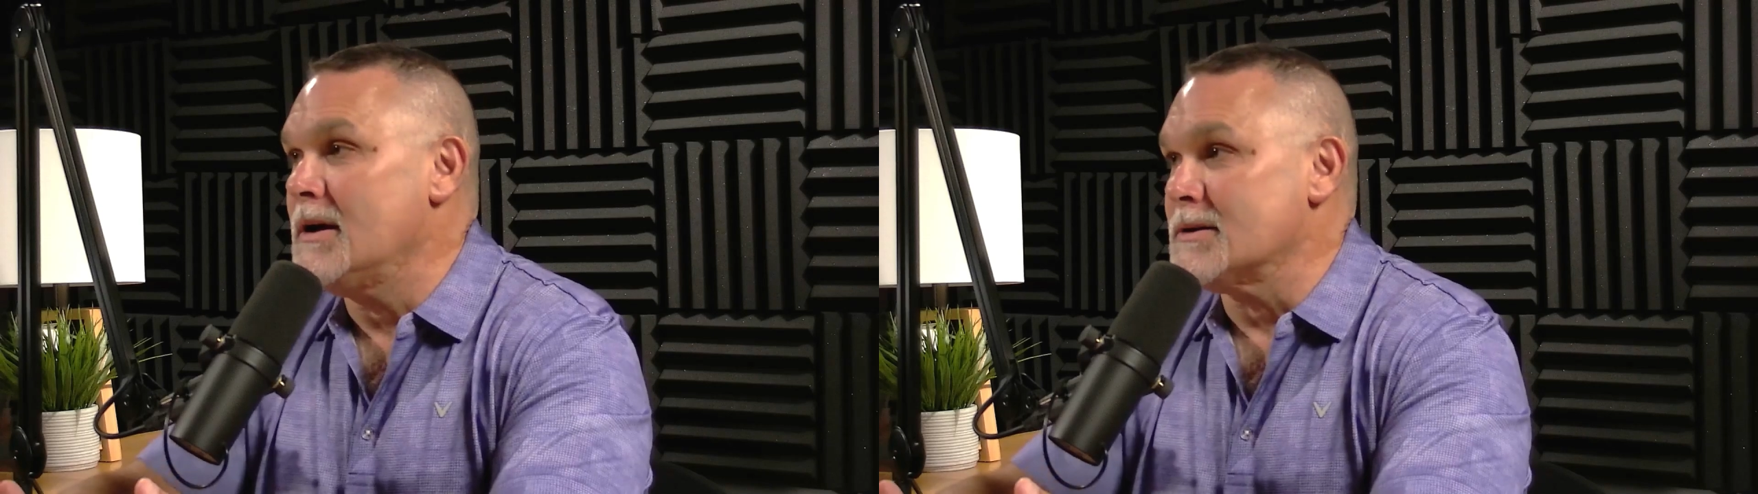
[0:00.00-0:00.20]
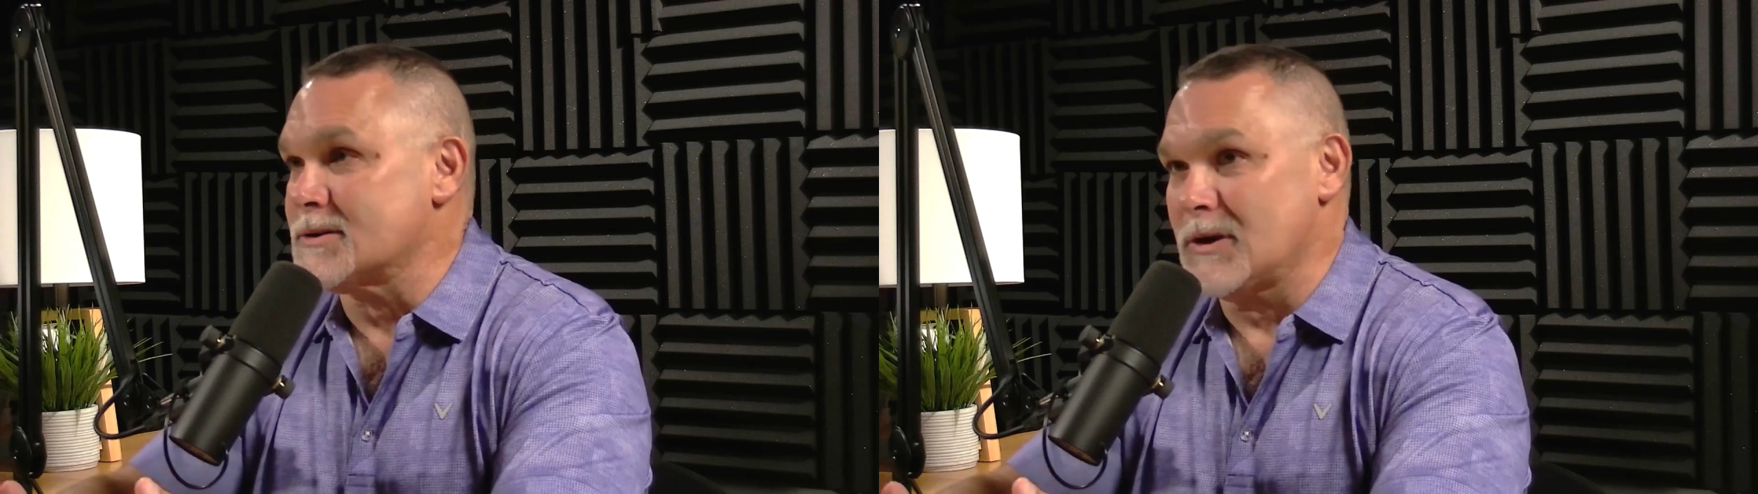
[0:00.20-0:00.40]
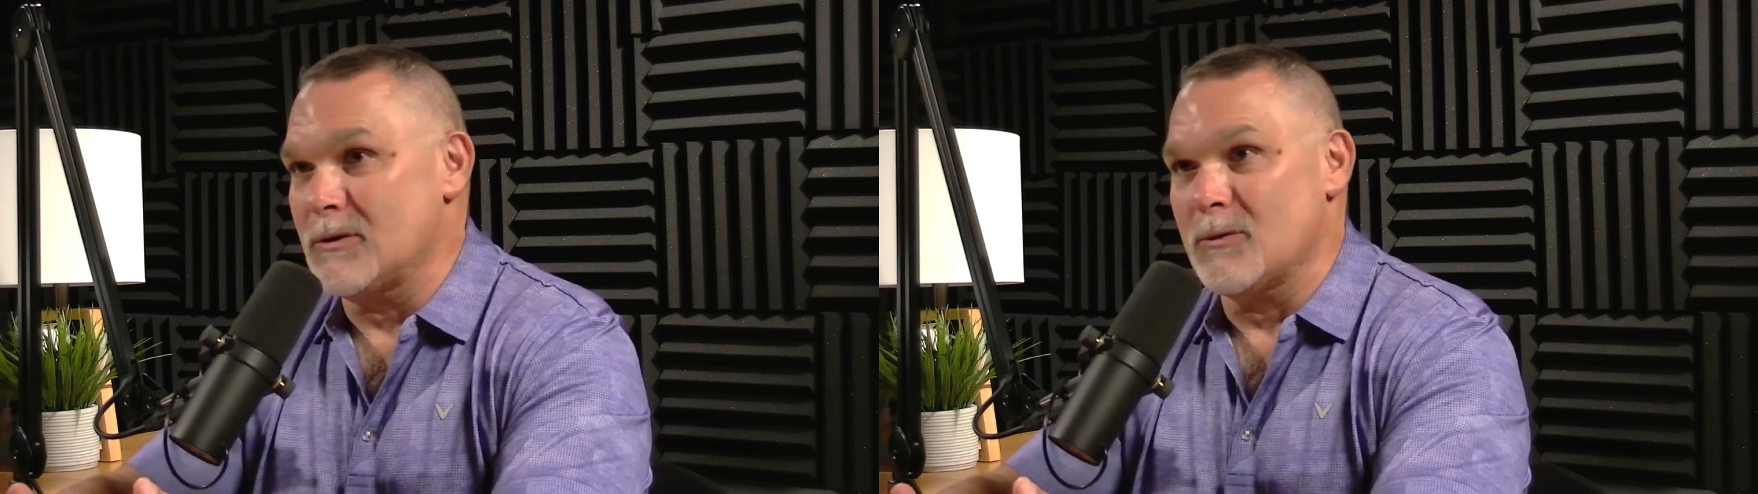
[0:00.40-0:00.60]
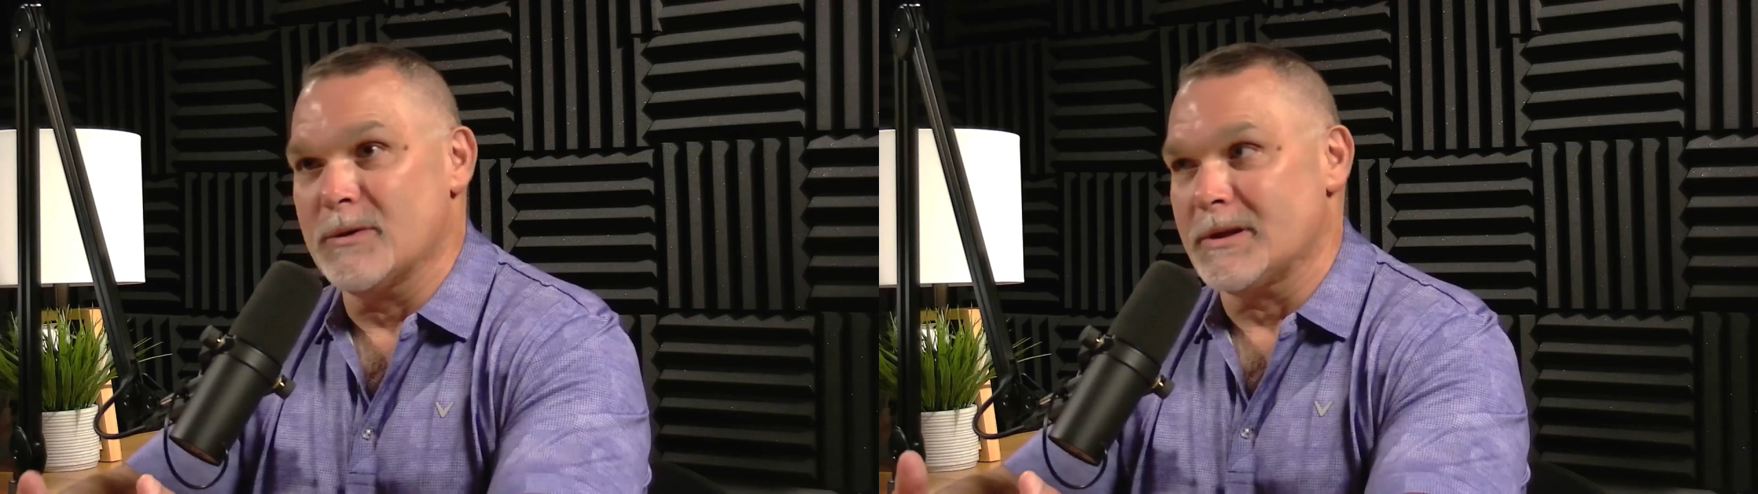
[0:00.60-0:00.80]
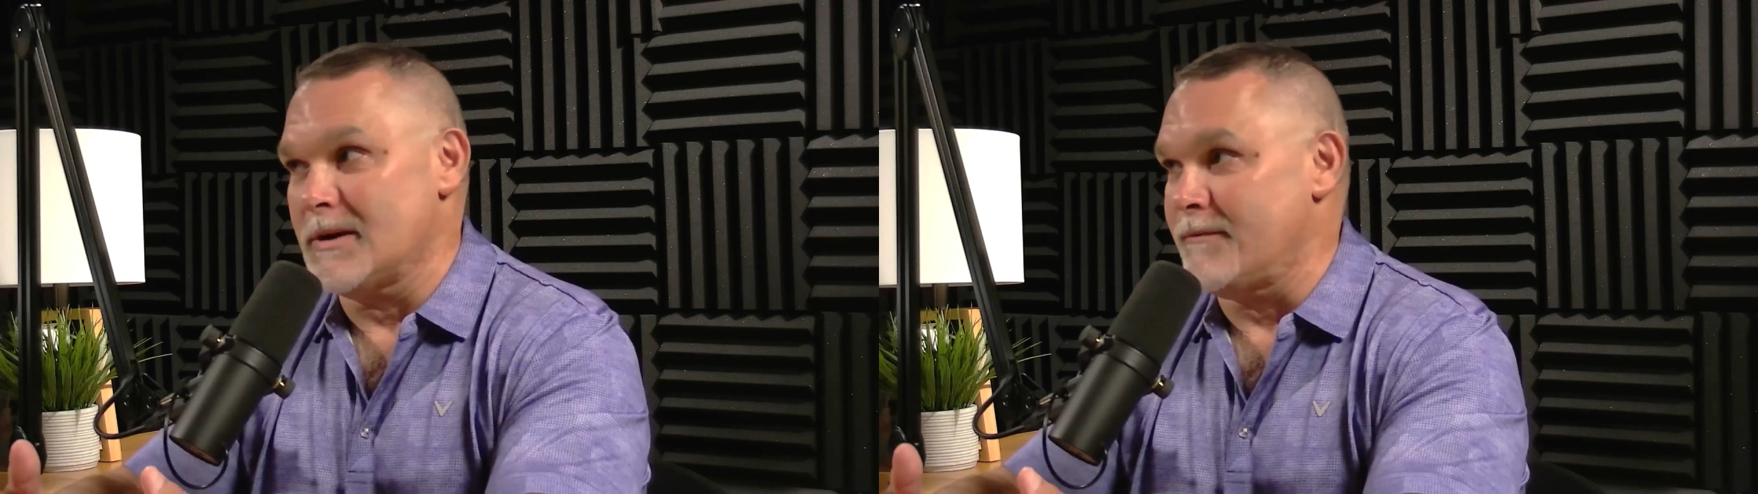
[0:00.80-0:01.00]

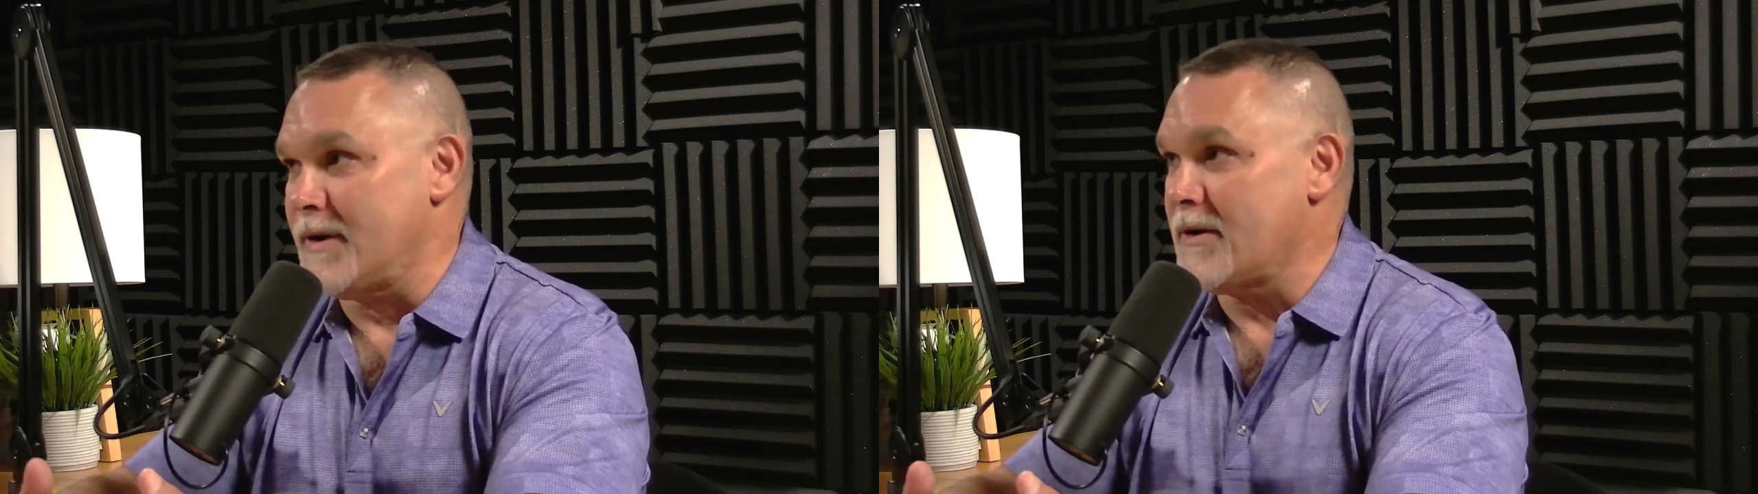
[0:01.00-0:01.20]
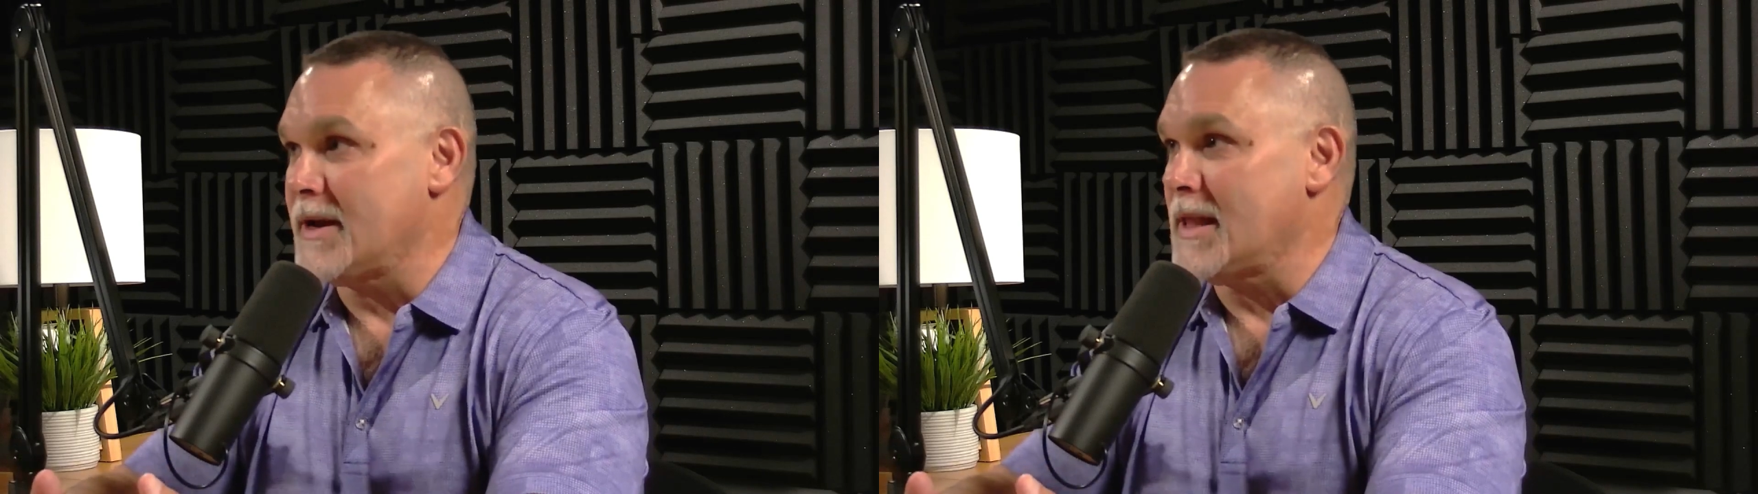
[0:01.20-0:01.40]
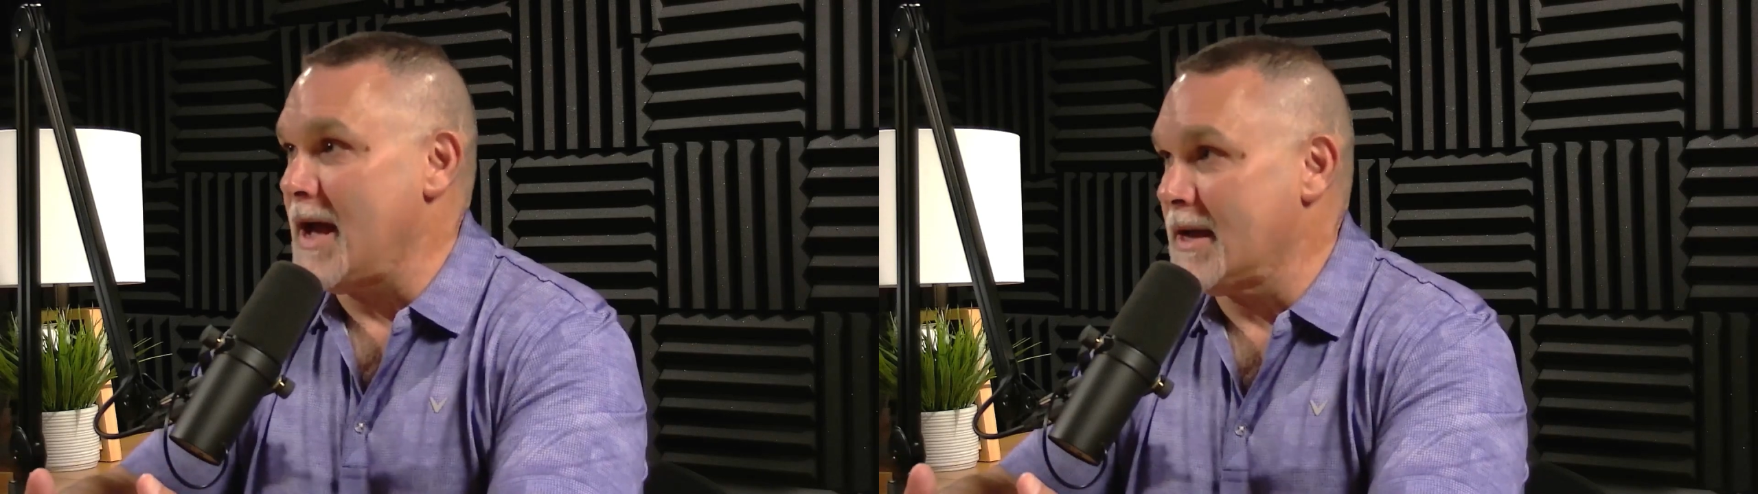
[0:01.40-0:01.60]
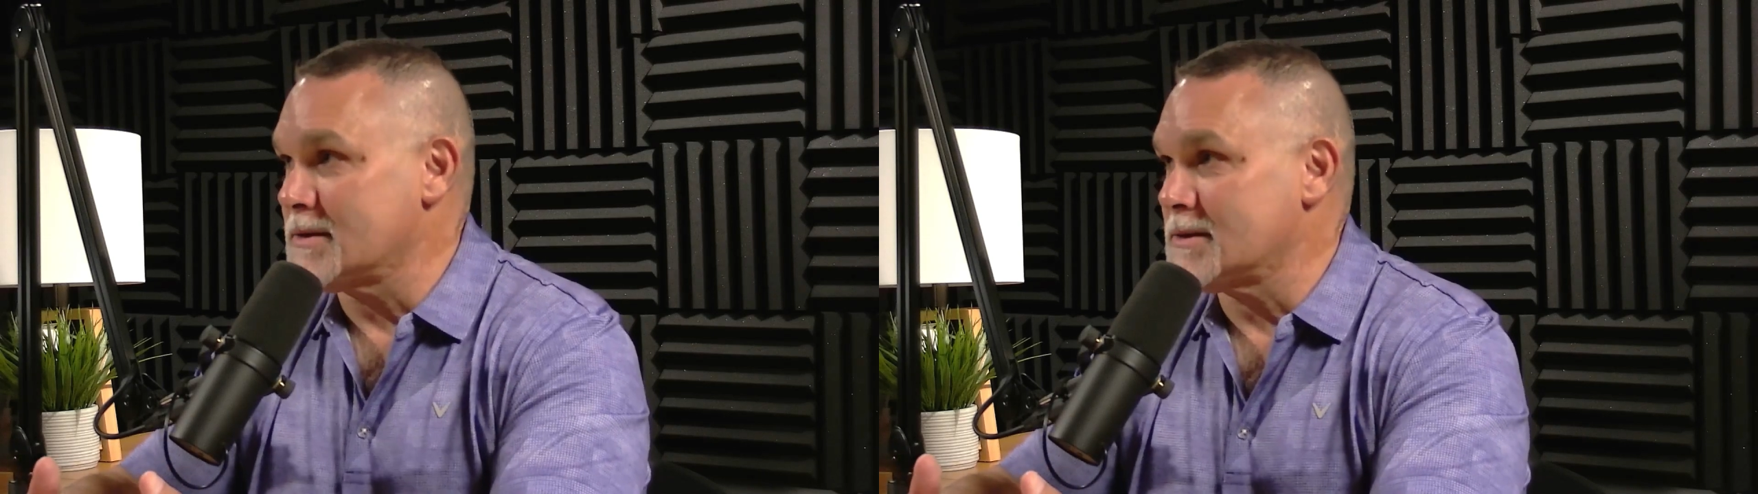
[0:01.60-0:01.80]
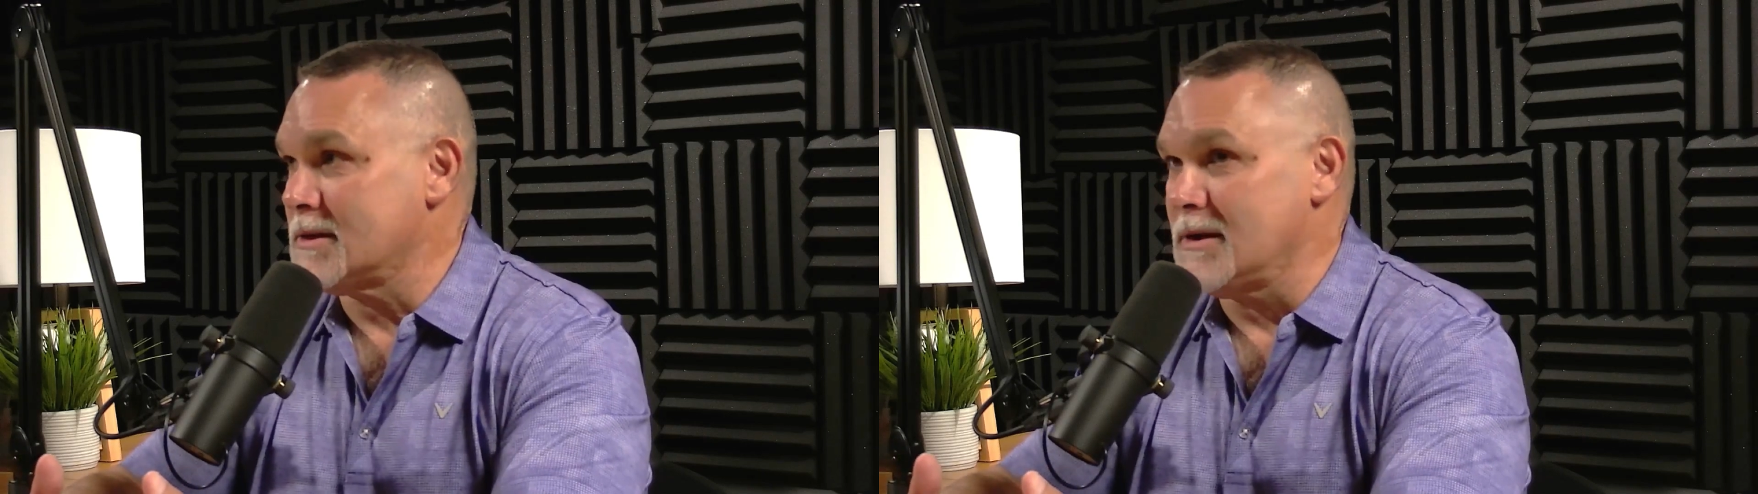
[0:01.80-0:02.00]
So the very
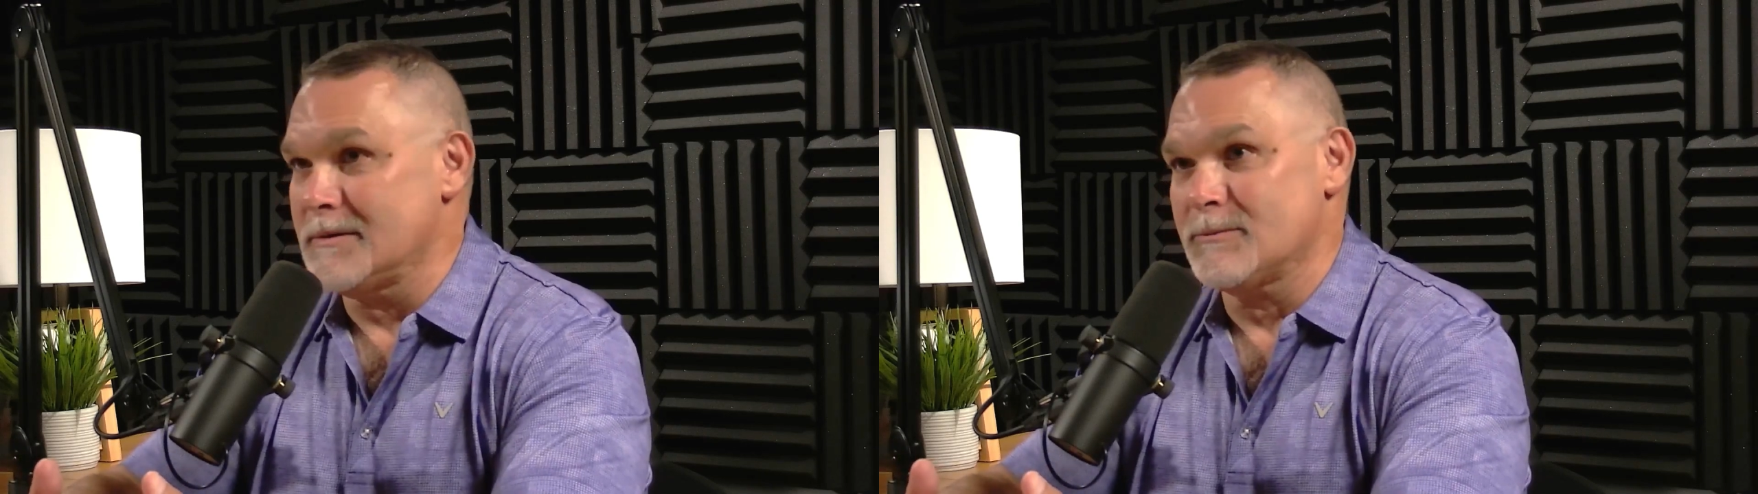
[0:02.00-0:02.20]
last,